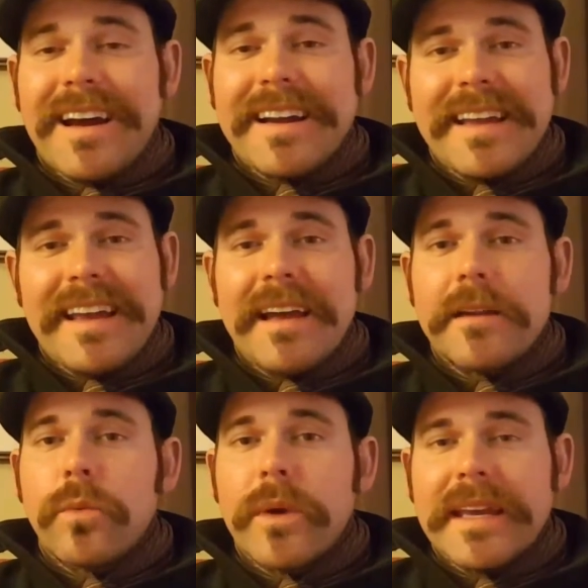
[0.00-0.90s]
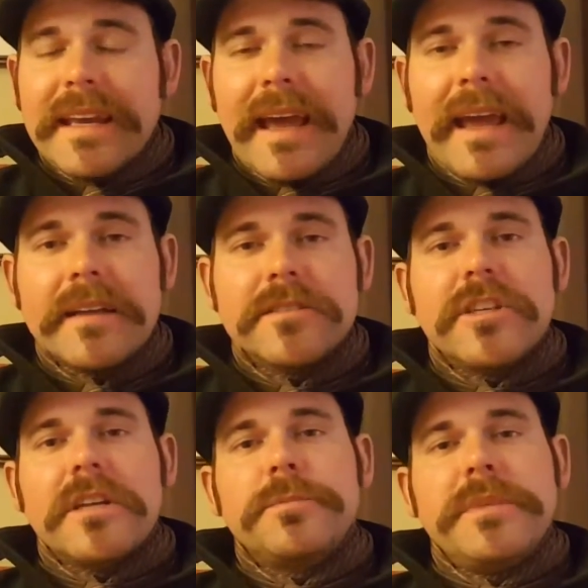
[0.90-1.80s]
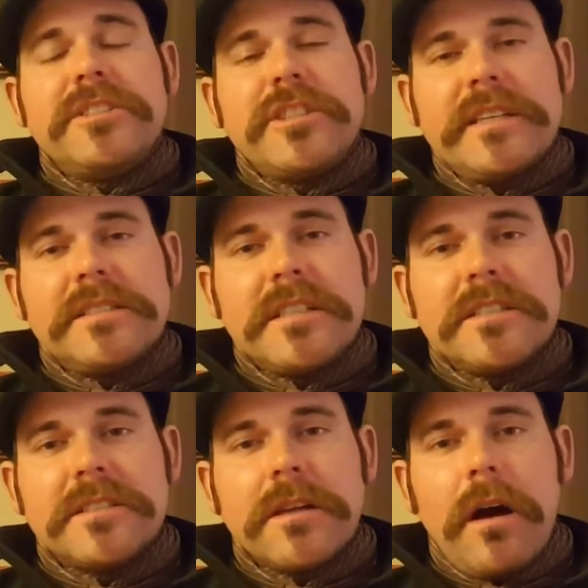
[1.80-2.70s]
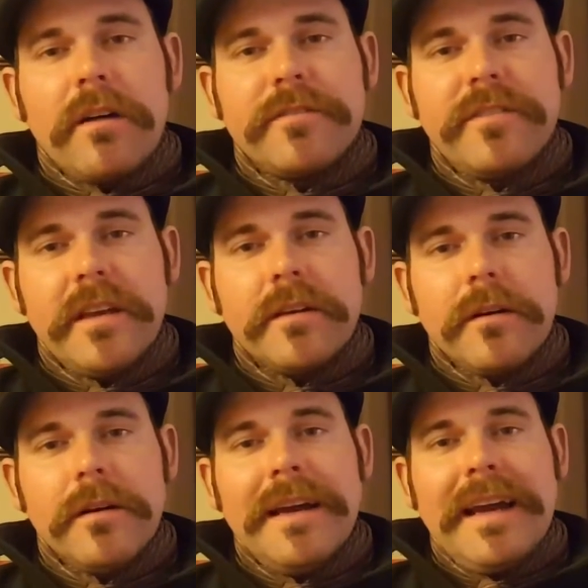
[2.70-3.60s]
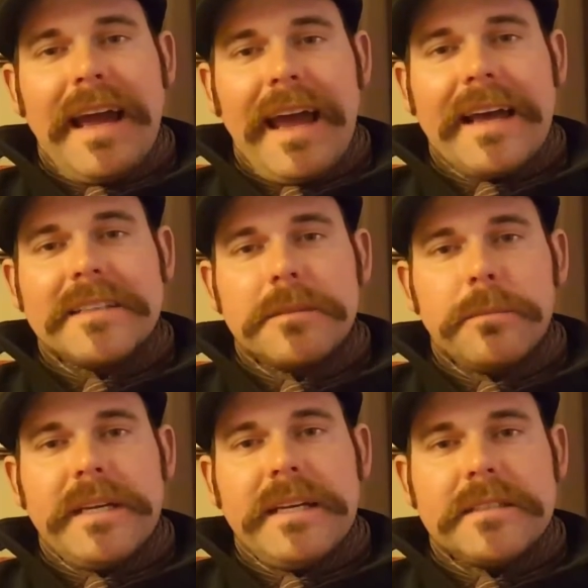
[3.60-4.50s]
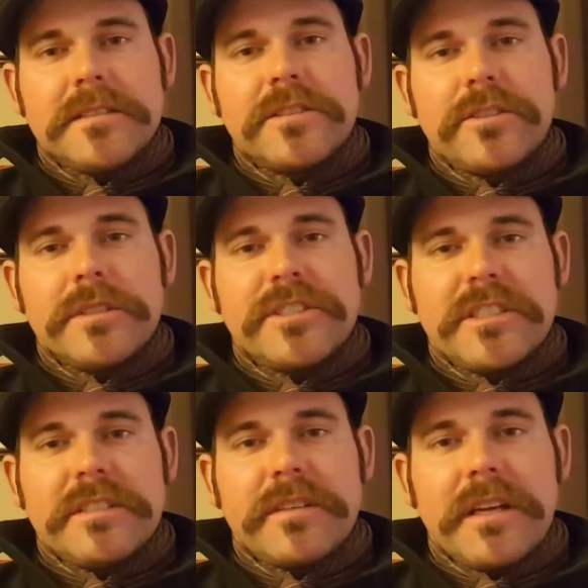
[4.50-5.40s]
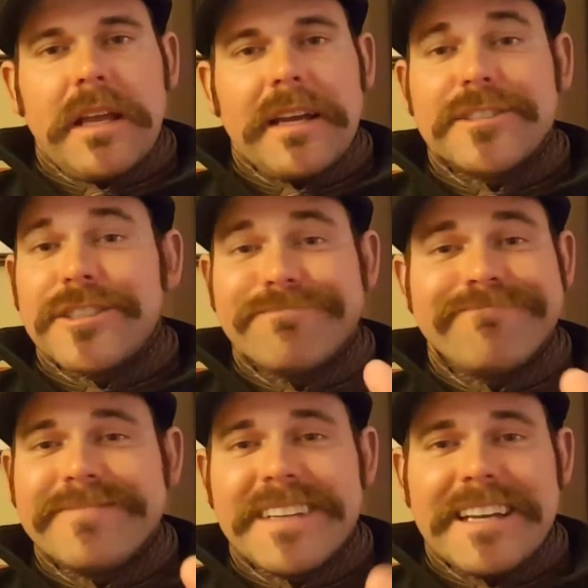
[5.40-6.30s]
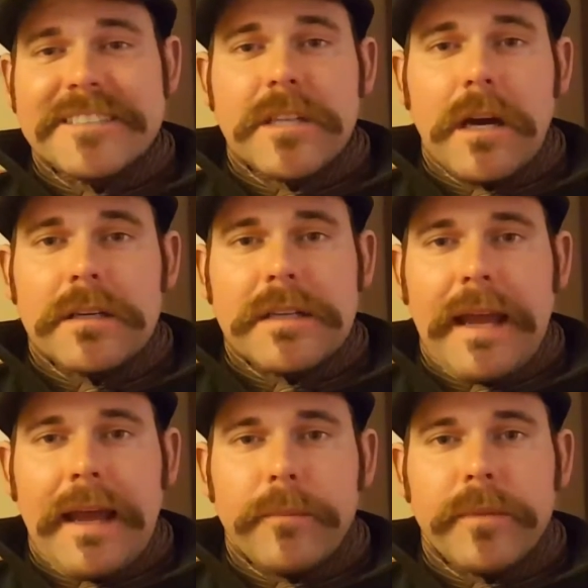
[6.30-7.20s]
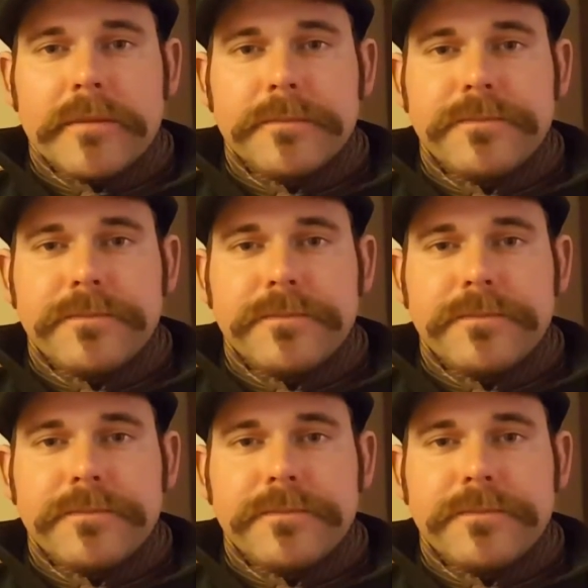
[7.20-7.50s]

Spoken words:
again, we can't just be chasing soft feel as a means to achieve collection. It's not going to happen.